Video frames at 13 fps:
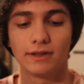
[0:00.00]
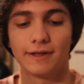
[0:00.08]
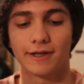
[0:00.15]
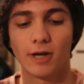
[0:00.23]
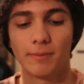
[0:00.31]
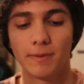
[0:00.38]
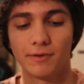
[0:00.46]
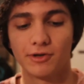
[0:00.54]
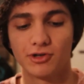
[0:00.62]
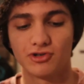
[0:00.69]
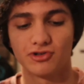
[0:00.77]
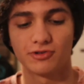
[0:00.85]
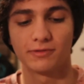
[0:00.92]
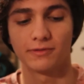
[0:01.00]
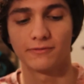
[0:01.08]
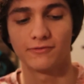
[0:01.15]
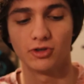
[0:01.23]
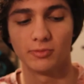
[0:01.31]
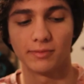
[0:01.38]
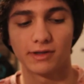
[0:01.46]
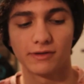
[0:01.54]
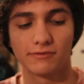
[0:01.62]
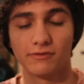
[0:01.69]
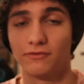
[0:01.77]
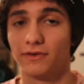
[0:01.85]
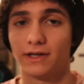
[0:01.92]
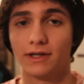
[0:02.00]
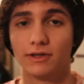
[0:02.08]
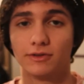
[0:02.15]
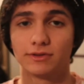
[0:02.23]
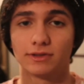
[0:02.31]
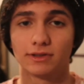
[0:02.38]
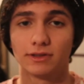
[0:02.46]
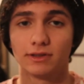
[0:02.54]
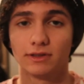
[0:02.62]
Like I'll be able to film different videos